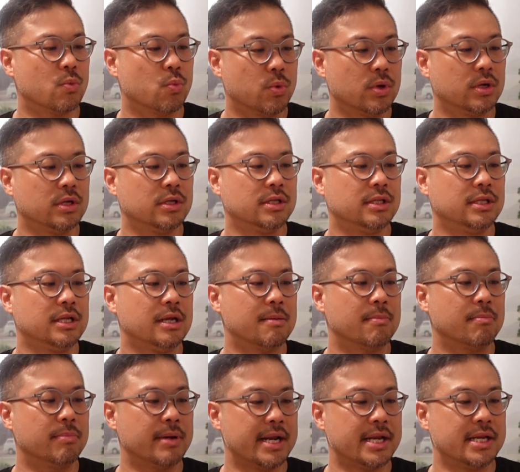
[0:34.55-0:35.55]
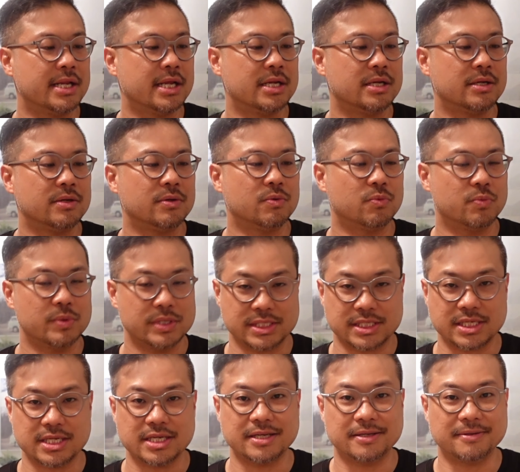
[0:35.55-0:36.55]
World Blended
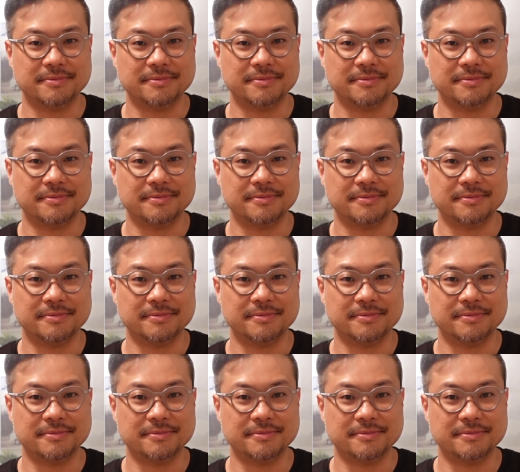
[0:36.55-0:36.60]
Whiskey.